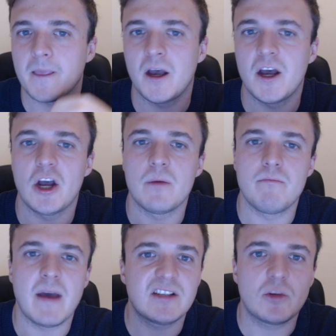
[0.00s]

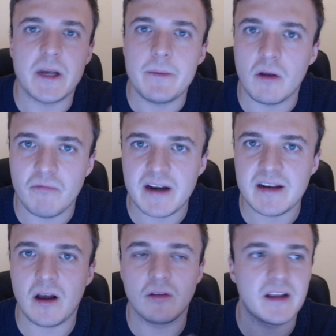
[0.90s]
Message people on
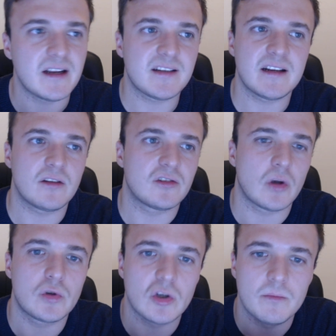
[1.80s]
Reddit, on LinkedIn, on
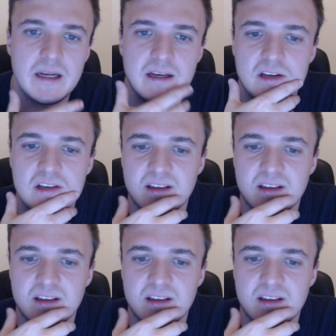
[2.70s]
social medias,